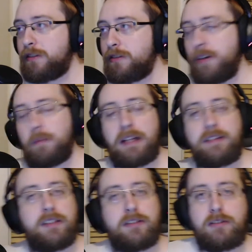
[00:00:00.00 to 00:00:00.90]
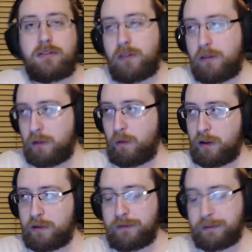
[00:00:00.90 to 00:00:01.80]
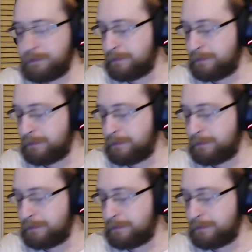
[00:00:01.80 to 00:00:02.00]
so your PlayStation controller works with them.